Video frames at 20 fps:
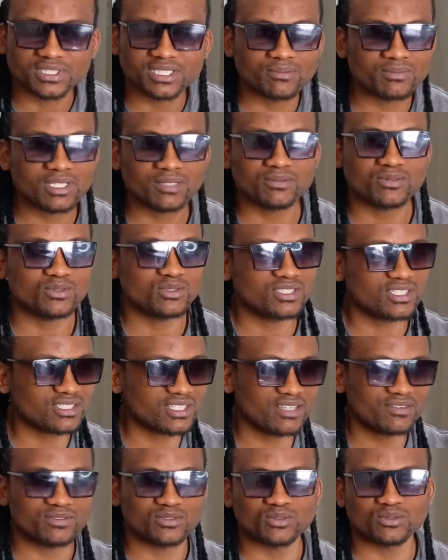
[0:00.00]
Sometimes you
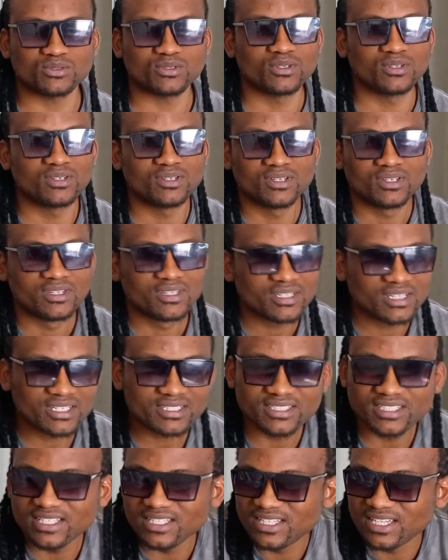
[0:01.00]
just have to
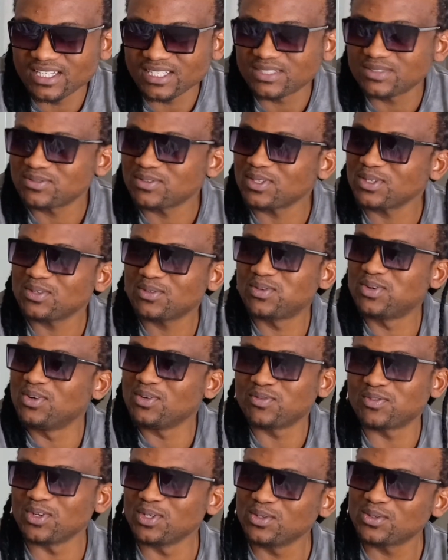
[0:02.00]
get naked
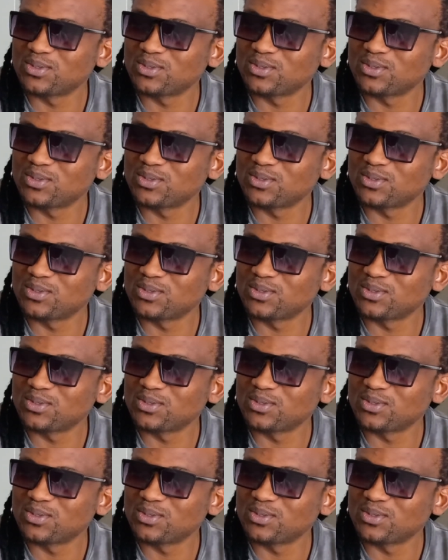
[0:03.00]
for you